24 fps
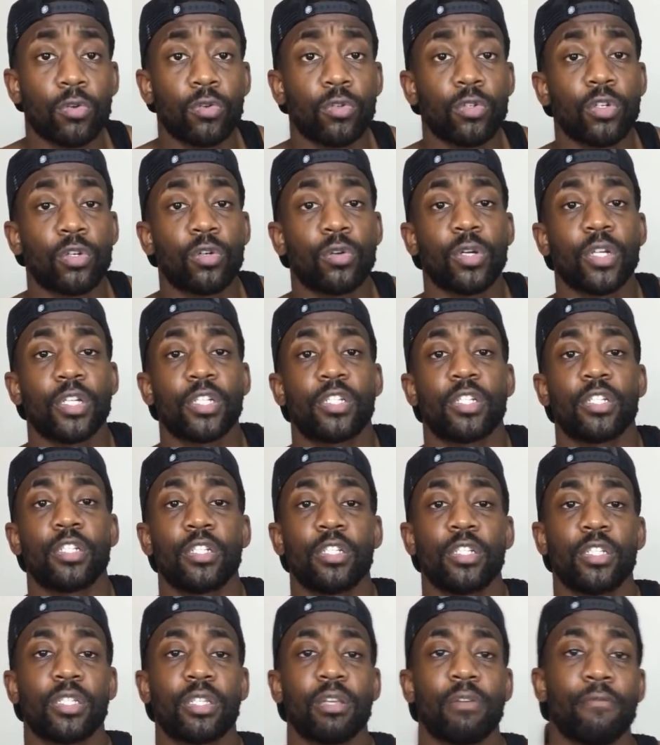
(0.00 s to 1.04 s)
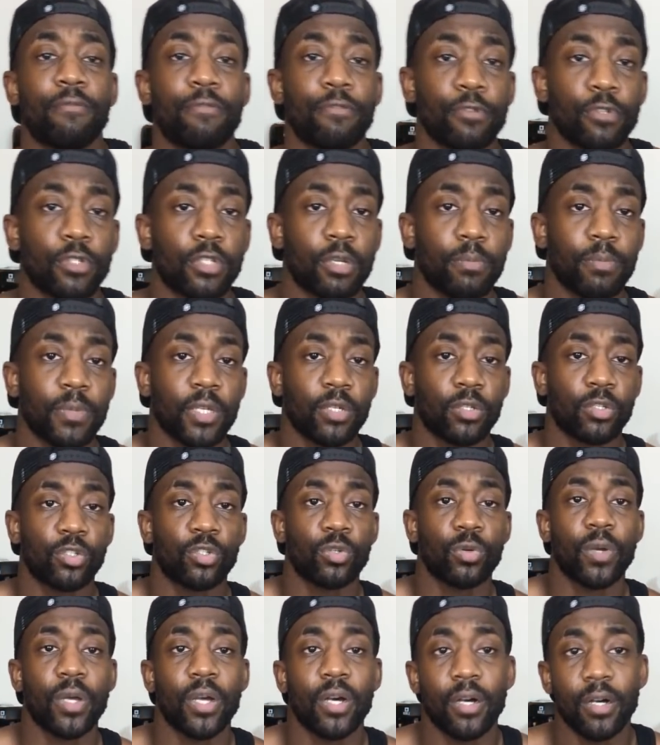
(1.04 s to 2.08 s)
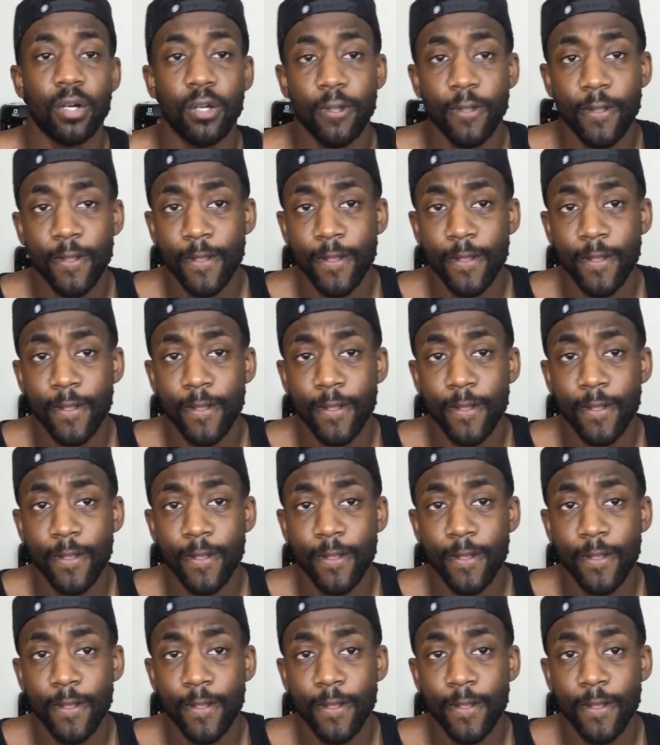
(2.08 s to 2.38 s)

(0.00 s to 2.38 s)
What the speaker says: all the questions you send through to me on Twitter.